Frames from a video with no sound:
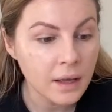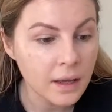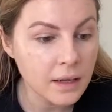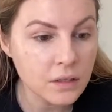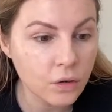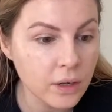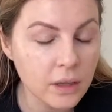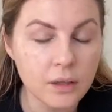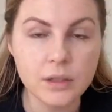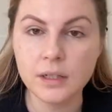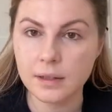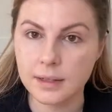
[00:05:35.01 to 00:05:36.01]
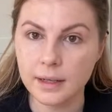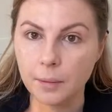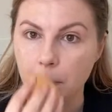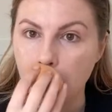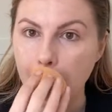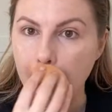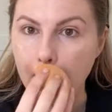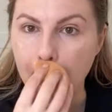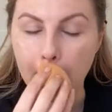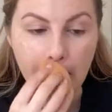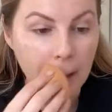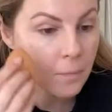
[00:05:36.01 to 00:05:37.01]
is not included in the deal. How
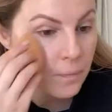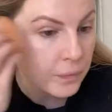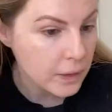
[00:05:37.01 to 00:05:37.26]
annoying.